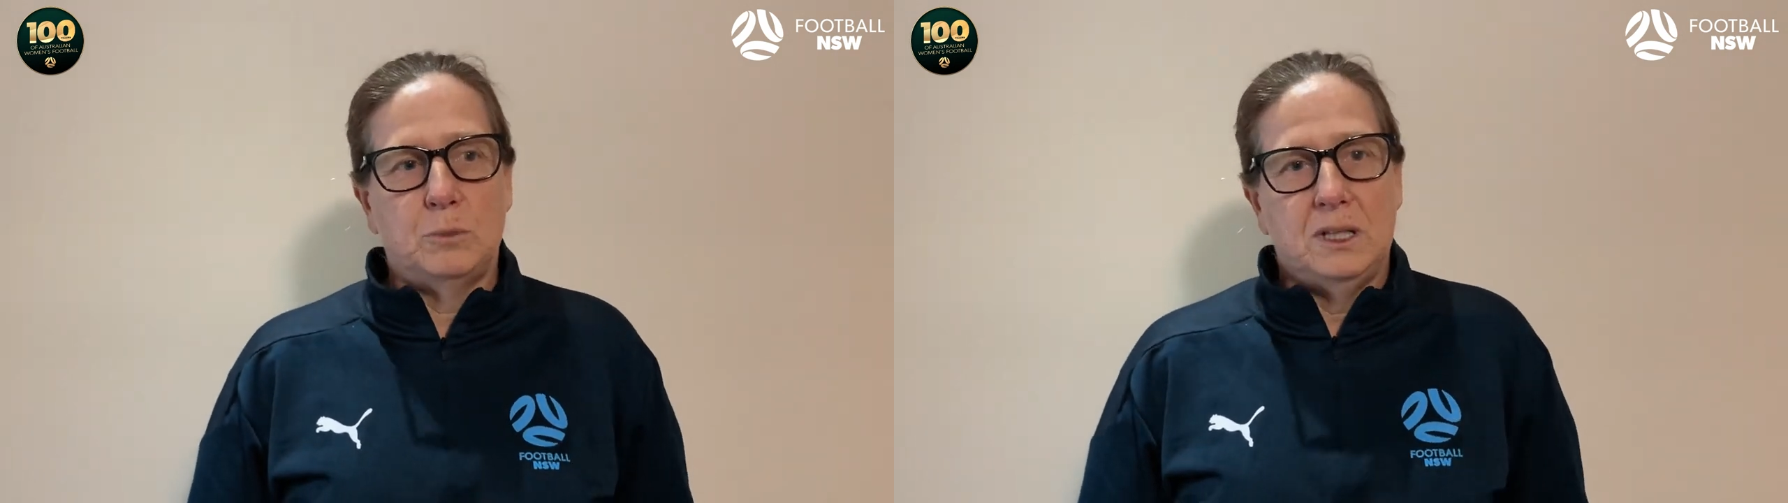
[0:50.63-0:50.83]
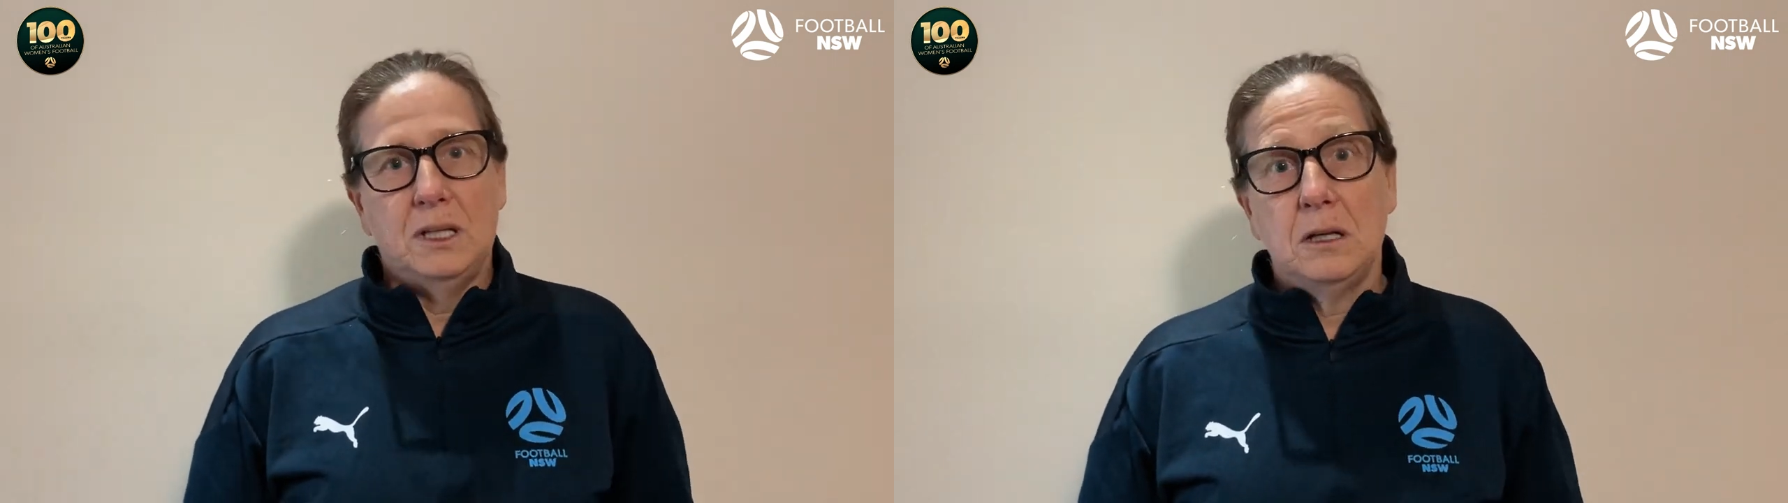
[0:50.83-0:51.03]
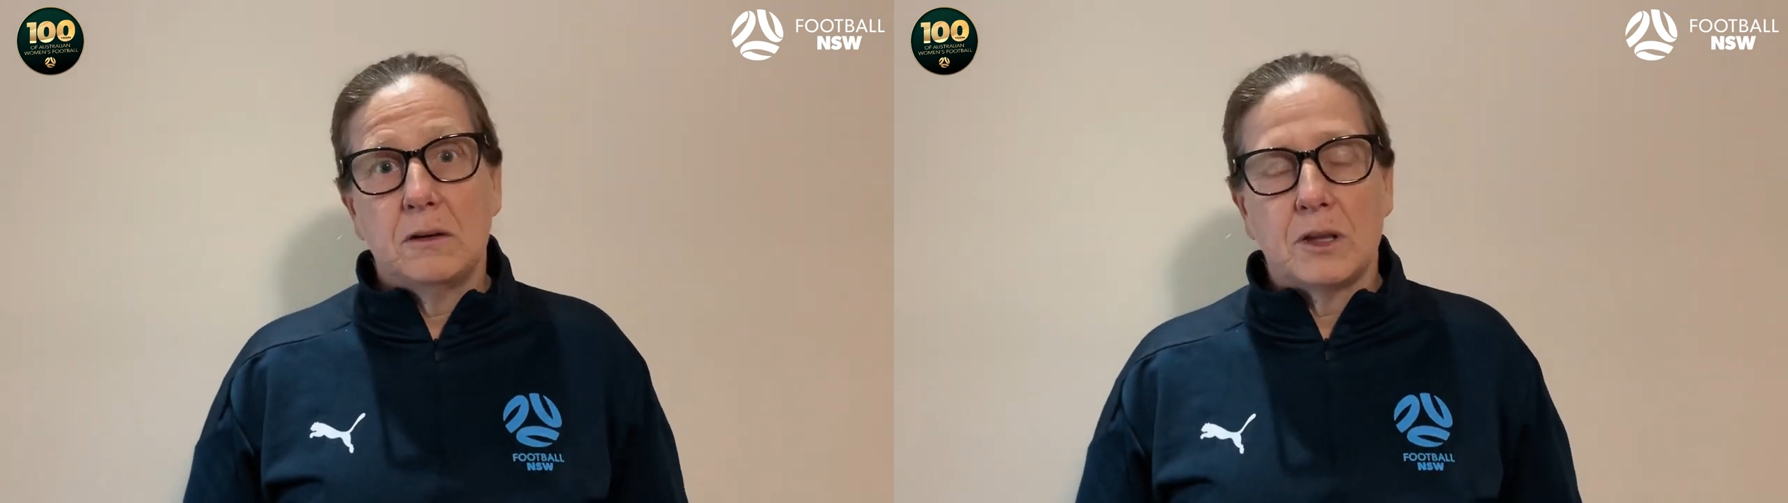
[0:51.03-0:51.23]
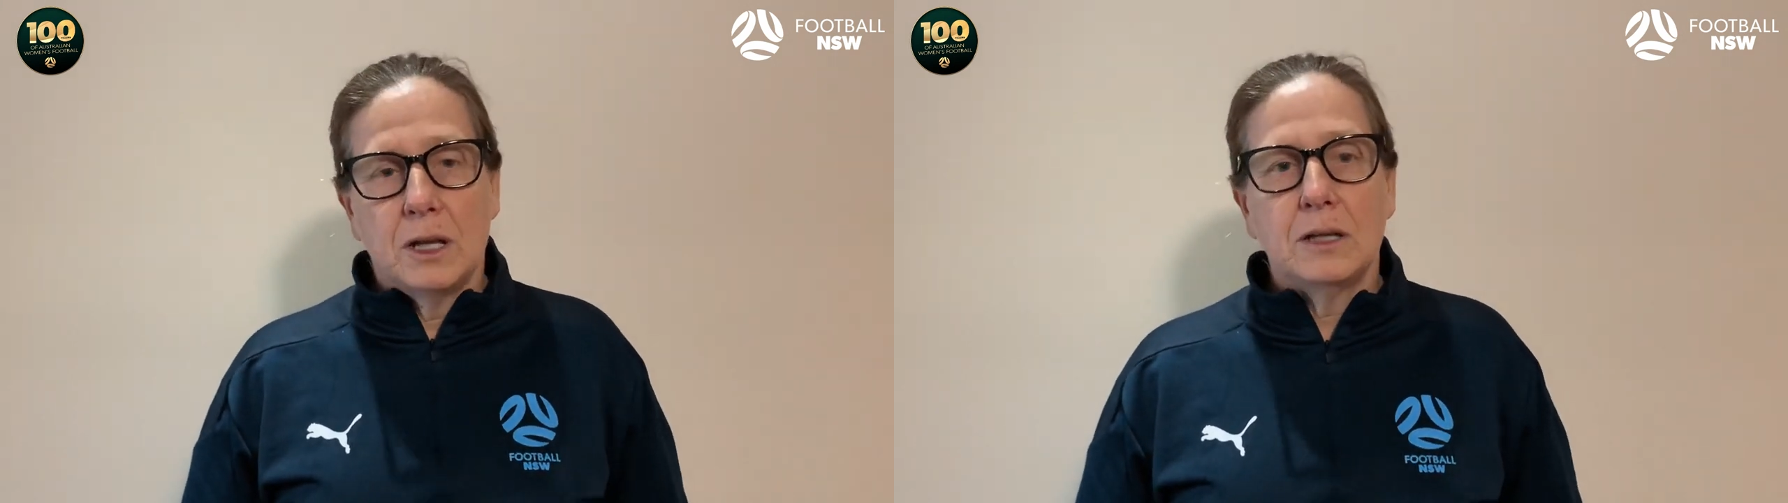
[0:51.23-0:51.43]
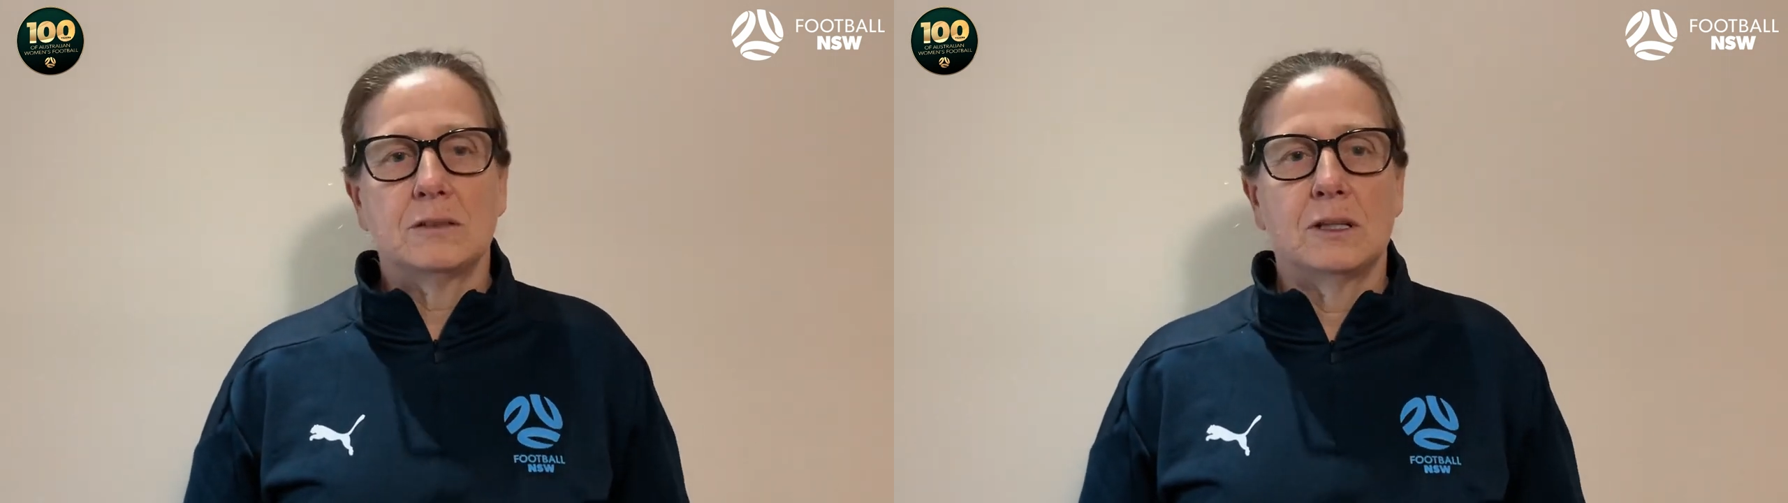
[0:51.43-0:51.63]
beginning of the
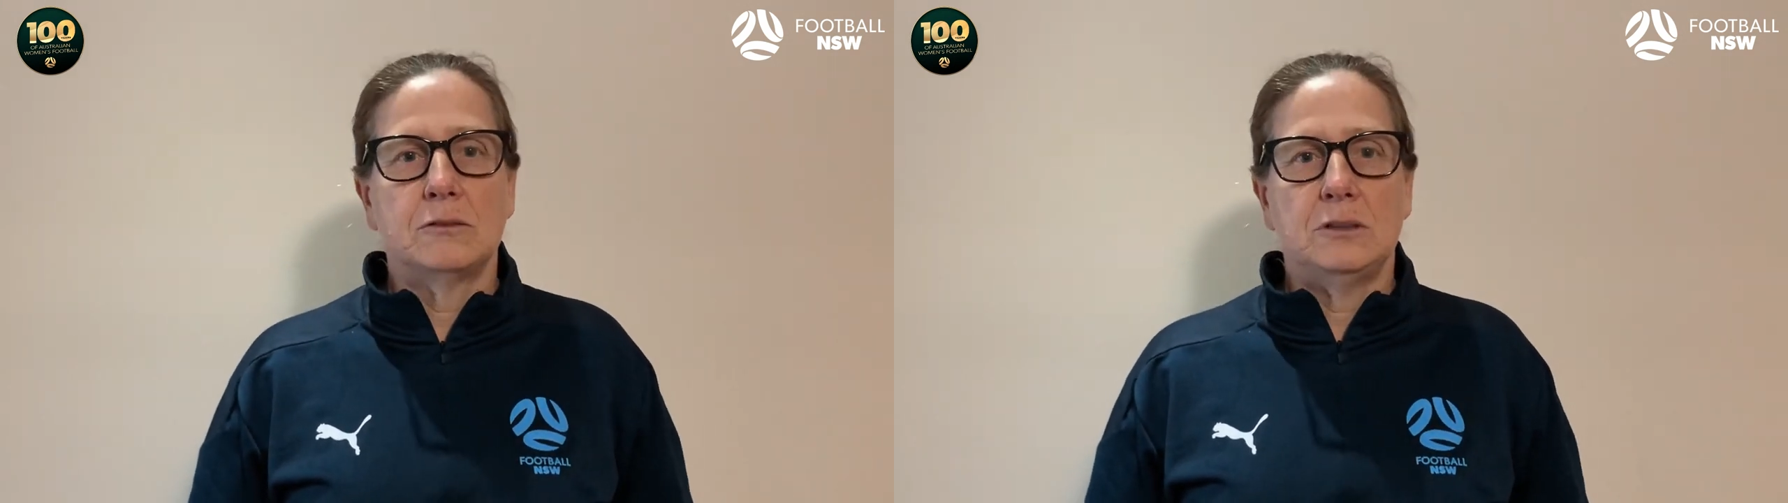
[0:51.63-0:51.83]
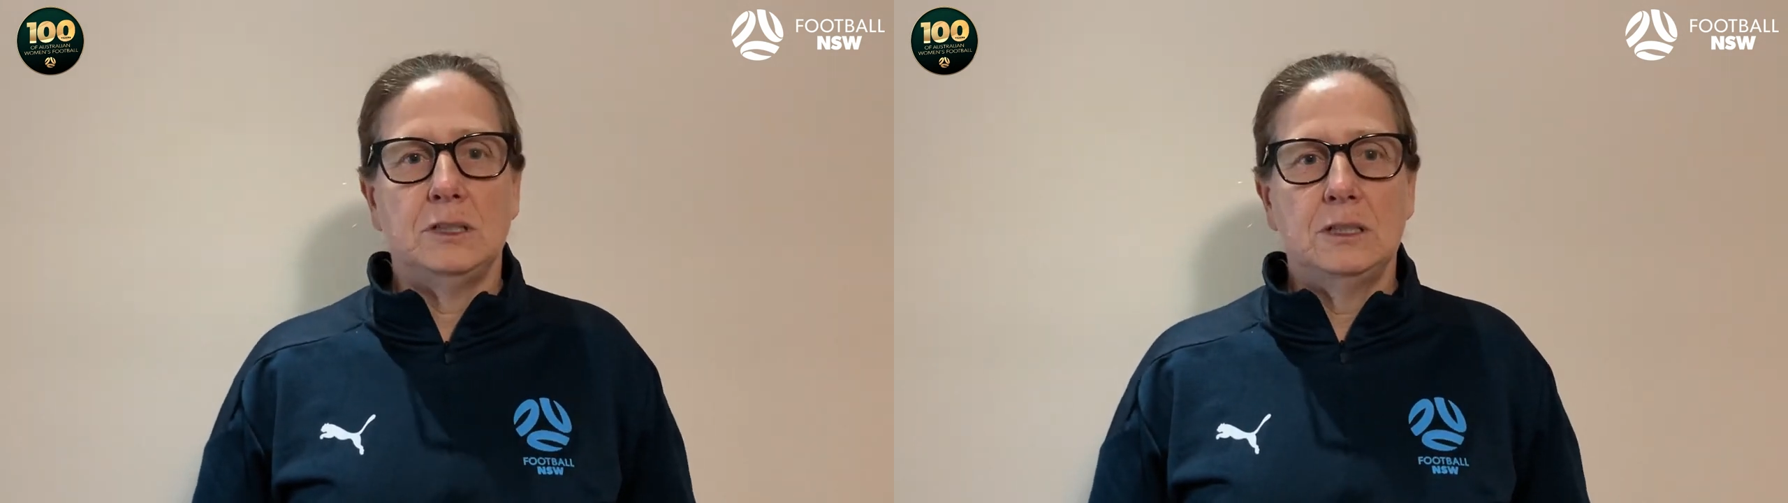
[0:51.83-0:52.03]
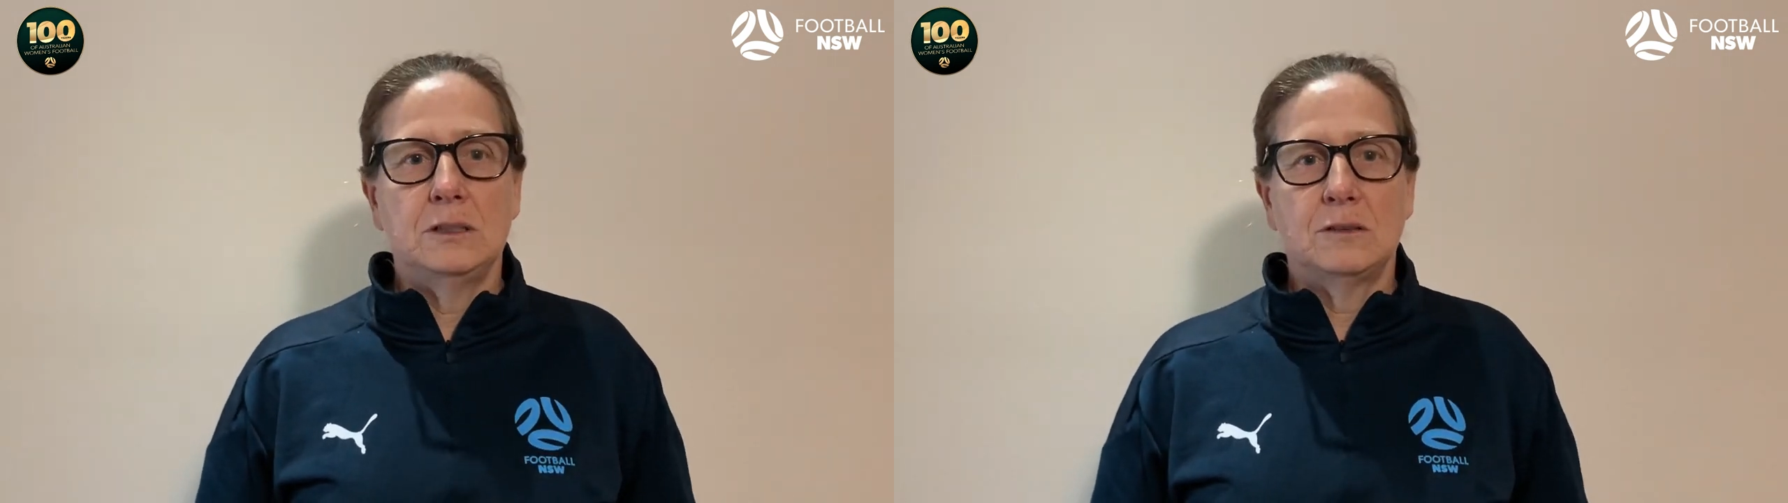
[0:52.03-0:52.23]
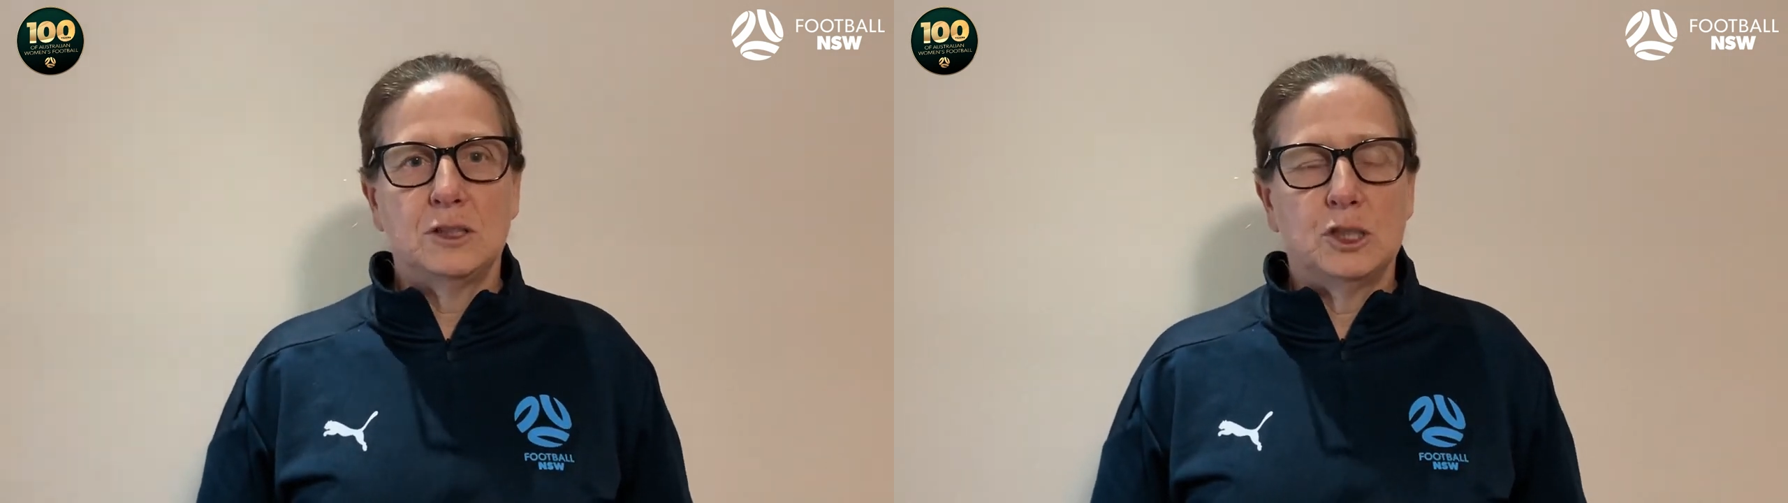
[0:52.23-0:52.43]
next 100 years